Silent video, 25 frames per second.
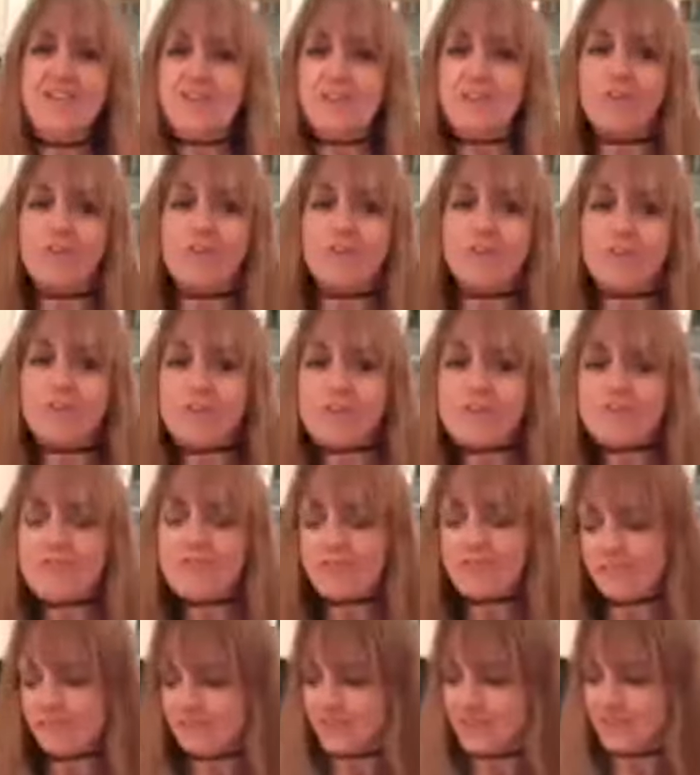we
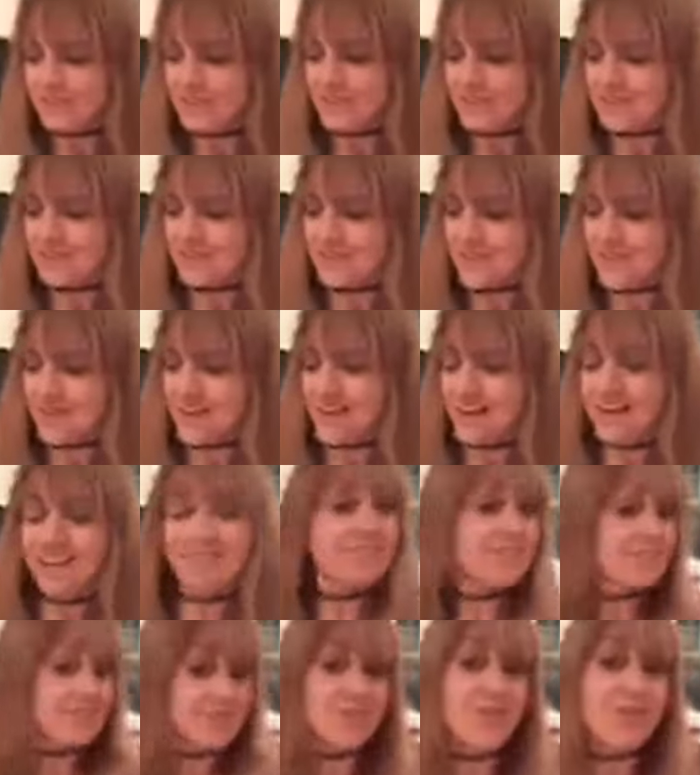reviewed, um,
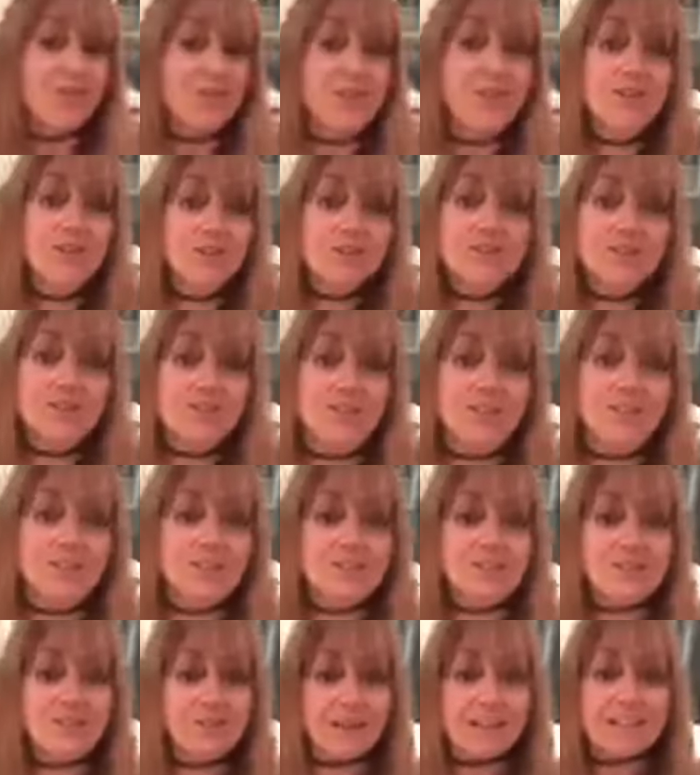let's review some of
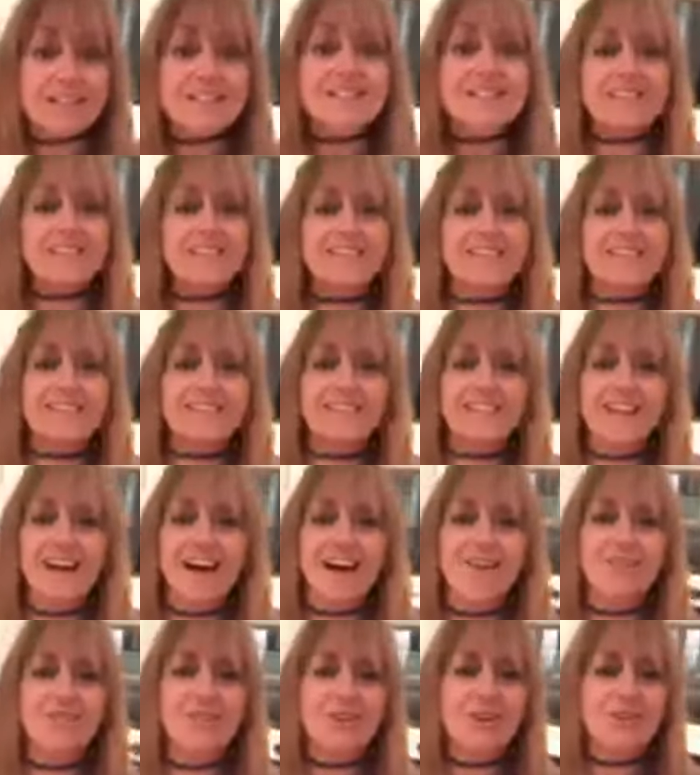those basics
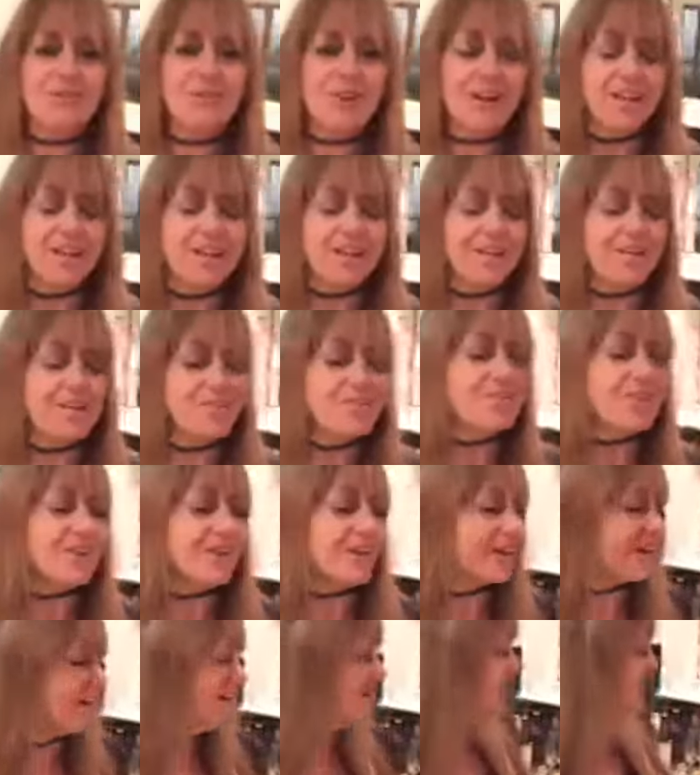that we went over.